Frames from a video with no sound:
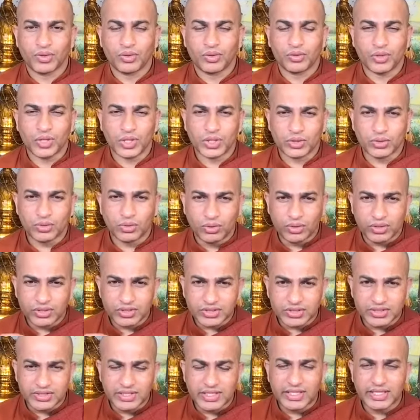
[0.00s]
Your
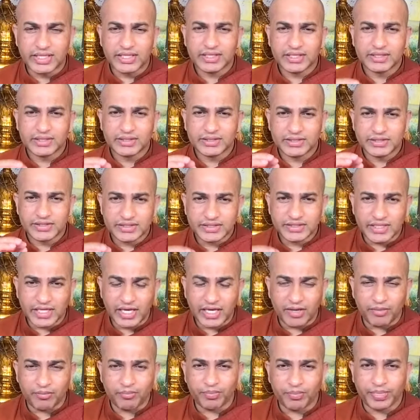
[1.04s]
thoughts the
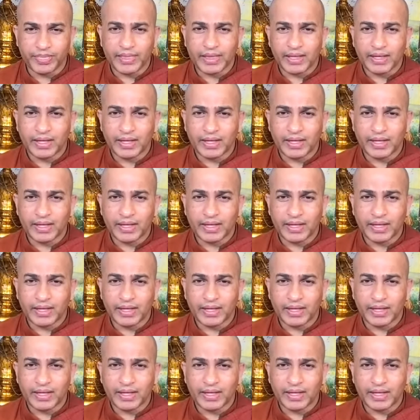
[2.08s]
same.